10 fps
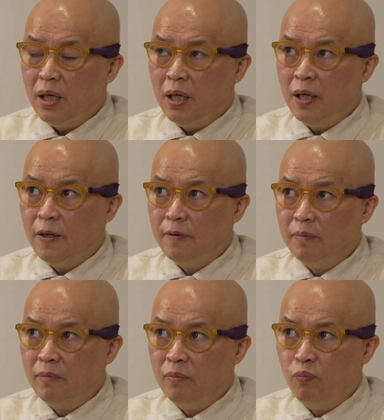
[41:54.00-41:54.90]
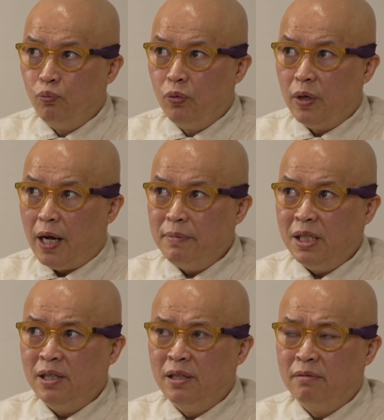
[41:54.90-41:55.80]
I
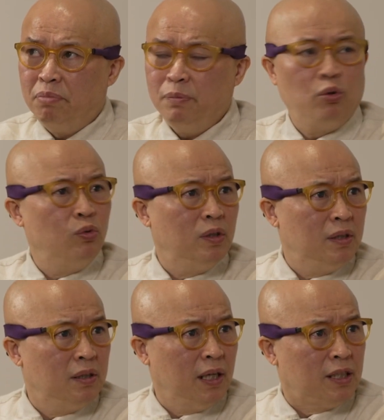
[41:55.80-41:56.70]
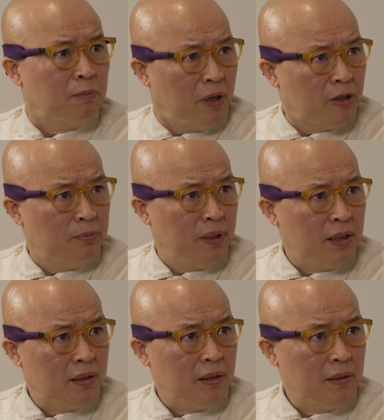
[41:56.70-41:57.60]
mean, people were
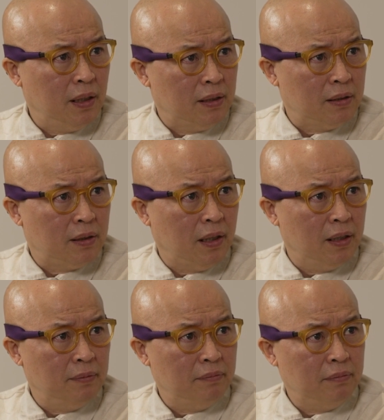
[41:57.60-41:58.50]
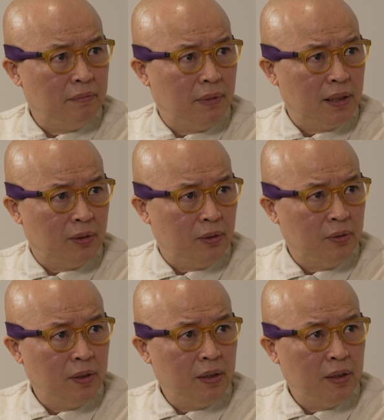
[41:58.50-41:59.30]
experimenting at the time, Michael.